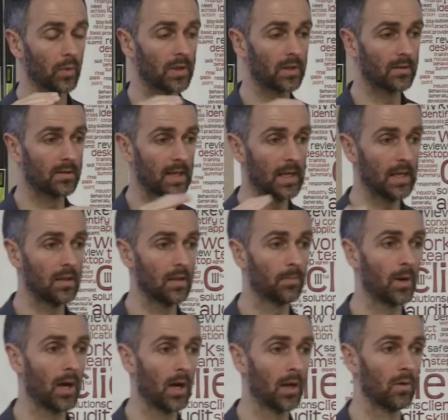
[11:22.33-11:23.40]
contain the
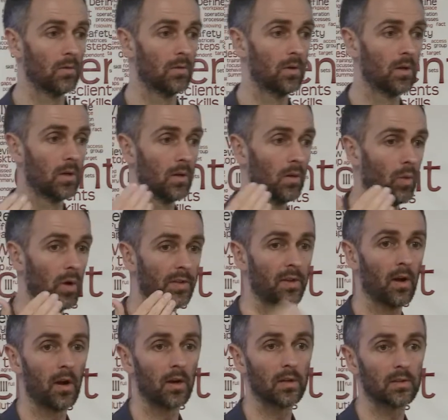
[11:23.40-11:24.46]
panel with
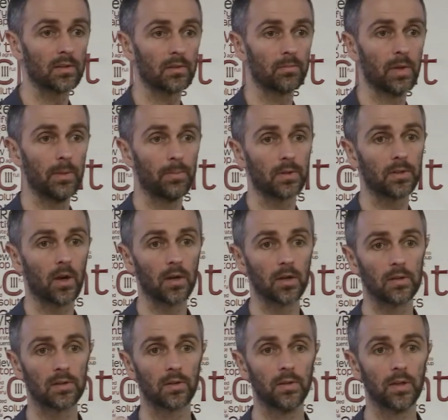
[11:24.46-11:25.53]
targets, paper
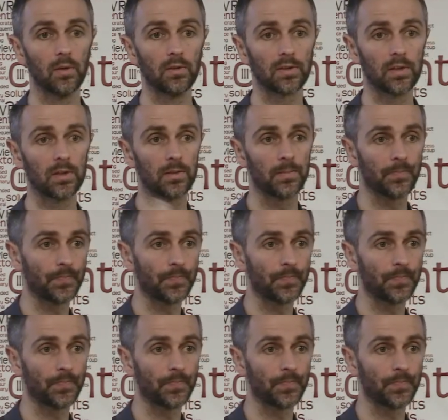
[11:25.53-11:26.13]
targets on the outside.